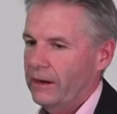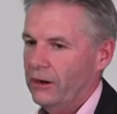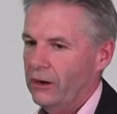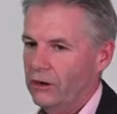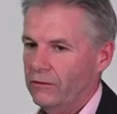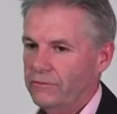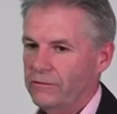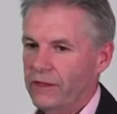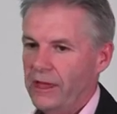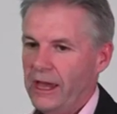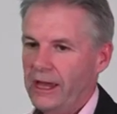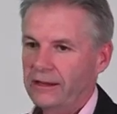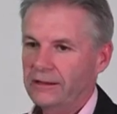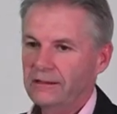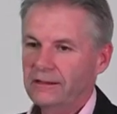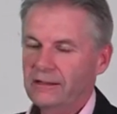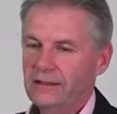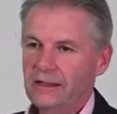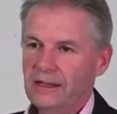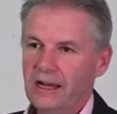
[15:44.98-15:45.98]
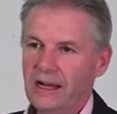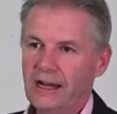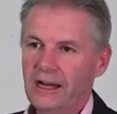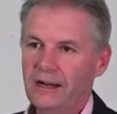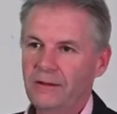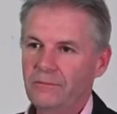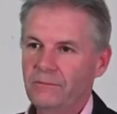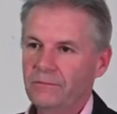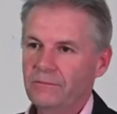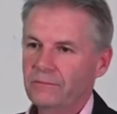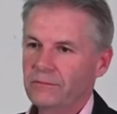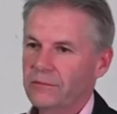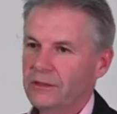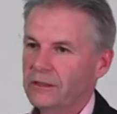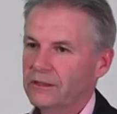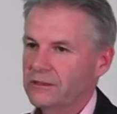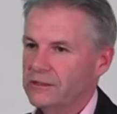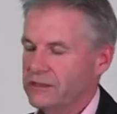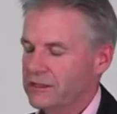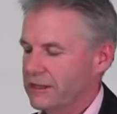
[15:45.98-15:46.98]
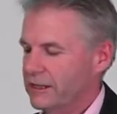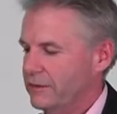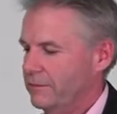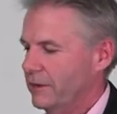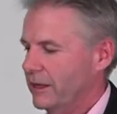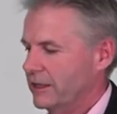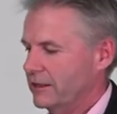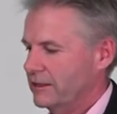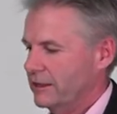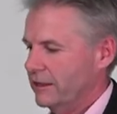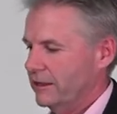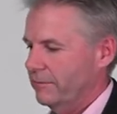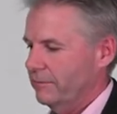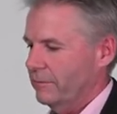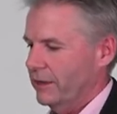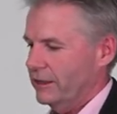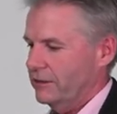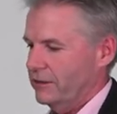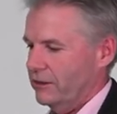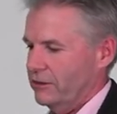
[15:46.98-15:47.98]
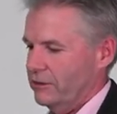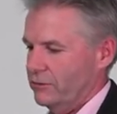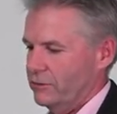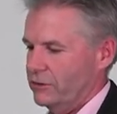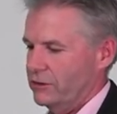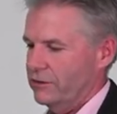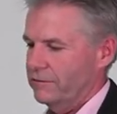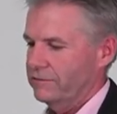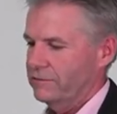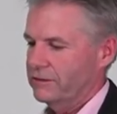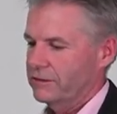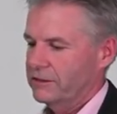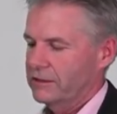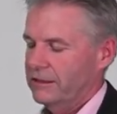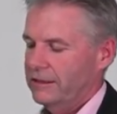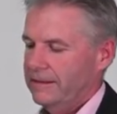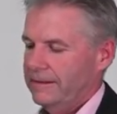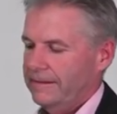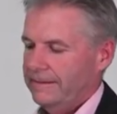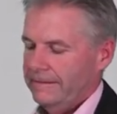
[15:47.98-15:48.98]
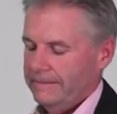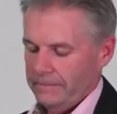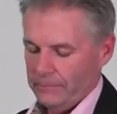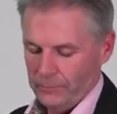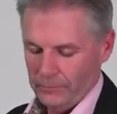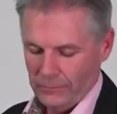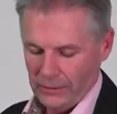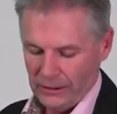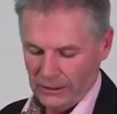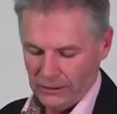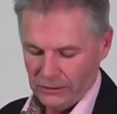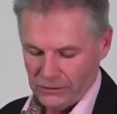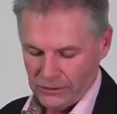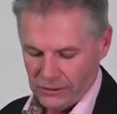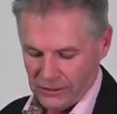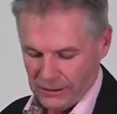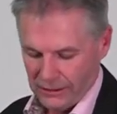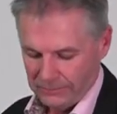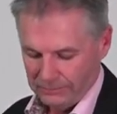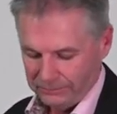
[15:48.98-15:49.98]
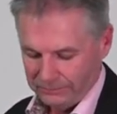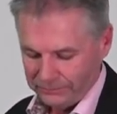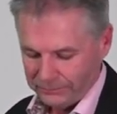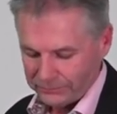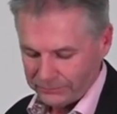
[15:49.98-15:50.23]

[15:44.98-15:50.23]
of that um, you can see makes a, makes a huge difference because um,